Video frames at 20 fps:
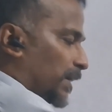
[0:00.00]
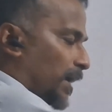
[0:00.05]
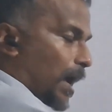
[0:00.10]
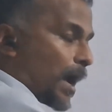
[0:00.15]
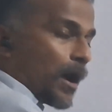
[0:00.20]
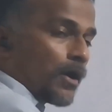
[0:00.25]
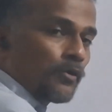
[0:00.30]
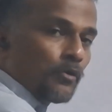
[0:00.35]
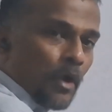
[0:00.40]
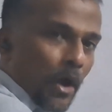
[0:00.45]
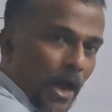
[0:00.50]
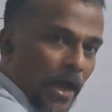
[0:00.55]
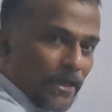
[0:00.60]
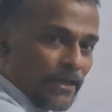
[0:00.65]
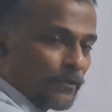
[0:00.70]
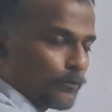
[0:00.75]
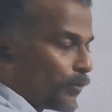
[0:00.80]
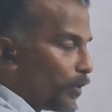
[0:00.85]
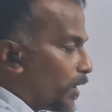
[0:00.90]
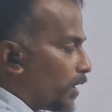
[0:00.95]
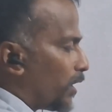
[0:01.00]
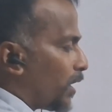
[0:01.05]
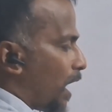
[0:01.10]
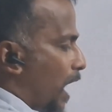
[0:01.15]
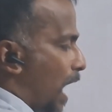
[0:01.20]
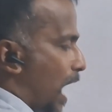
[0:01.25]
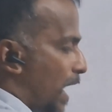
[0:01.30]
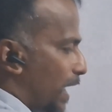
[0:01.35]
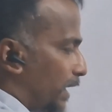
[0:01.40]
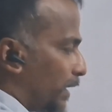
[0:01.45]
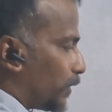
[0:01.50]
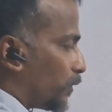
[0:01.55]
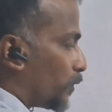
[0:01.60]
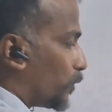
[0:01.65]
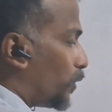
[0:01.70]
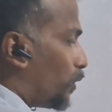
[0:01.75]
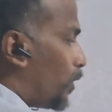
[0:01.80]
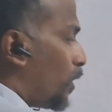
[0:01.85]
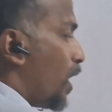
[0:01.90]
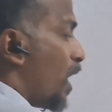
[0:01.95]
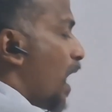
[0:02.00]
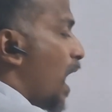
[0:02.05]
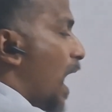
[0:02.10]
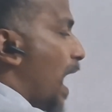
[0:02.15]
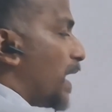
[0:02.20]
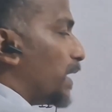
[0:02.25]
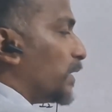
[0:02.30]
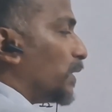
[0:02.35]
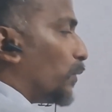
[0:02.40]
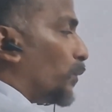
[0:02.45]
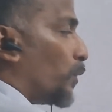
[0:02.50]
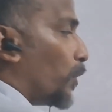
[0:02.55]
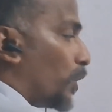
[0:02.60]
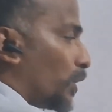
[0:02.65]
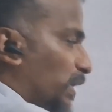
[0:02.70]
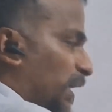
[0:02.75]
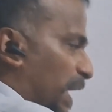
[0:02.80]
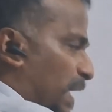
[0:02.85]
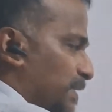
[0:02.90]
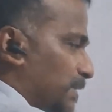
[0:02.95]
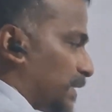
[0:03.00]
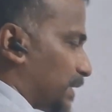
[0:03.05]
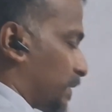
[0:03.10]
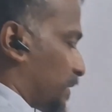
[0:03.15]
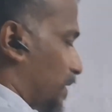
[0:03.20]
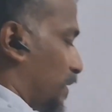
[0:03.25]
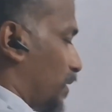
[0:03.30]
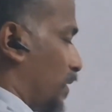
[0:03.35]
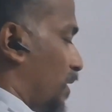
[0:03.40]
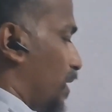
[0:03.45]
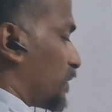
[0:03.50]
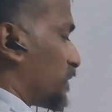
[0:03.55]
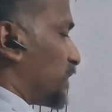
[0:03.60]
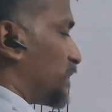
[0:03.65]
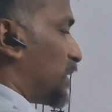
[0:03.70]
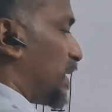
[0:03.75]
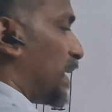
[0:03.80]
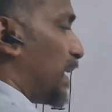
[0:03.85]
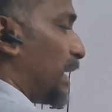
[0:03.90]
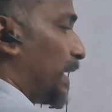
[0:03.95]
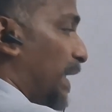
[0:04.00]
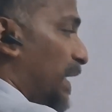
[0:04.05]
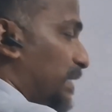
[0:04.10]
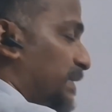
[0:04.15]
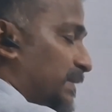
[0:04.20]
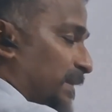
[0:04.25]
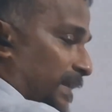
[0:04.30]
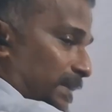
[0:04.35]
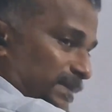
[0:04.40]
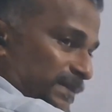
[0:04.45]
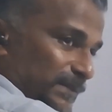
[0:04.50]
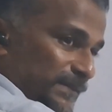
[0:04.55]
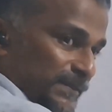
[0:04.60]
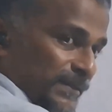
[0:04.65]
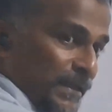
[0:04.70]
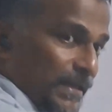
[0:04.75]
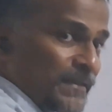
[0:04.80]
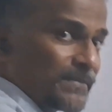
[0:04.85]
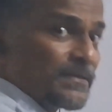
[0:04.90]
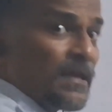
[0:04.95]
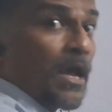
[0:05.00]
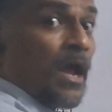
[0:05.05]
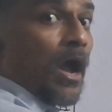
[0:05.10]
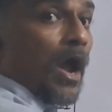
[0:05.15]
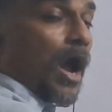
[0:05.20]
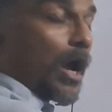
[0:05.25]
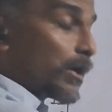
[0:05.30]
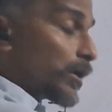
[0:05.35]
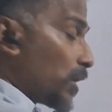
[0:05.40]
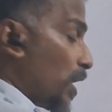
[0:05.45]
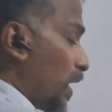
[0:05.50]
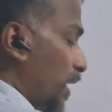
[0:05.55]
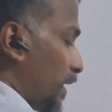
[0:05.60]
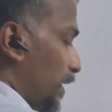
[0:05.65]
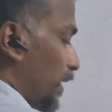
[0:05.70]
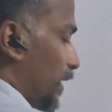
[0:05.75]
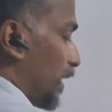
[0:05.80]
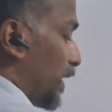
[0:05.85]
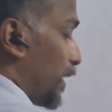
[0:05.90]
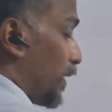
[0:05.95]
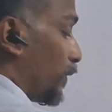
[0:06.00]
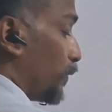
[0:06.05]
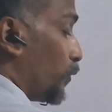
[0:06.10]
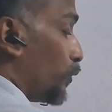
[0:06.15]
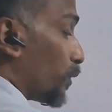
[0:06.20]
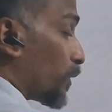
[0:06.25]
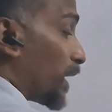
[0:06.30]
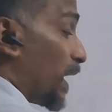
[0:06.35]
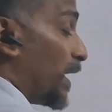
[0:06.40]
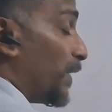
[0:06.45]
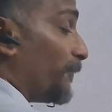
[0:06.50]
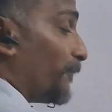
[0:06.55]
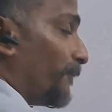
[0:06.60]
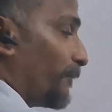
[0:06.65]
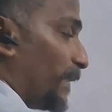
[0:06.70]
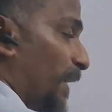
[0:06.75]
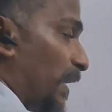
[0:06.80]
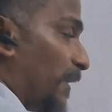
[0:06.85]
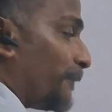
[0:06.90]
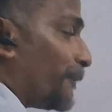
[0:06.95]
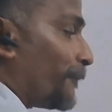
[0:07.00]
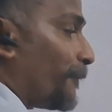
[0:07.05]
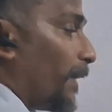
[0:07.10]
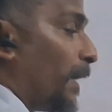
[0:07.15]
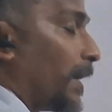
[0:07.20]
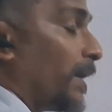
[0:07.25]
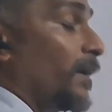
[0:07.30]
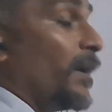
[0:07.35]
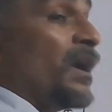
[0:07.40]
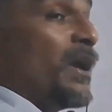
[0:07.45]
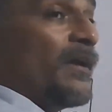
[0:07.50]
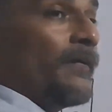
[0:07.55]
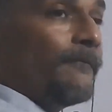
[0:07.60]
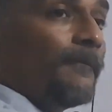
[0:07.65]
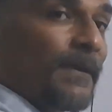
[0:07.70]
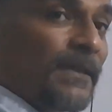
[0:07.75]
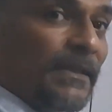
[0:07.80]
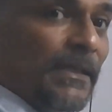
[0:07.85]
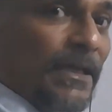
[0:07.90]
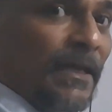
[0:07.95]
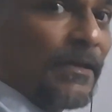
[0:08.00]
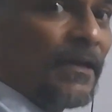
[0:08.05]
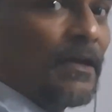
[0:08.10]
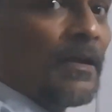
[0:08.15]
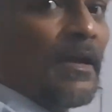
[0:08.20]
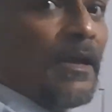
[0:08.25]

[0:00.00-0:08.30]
how I1, I2 and the voltage across each resistance. Accordingly, you can verify whether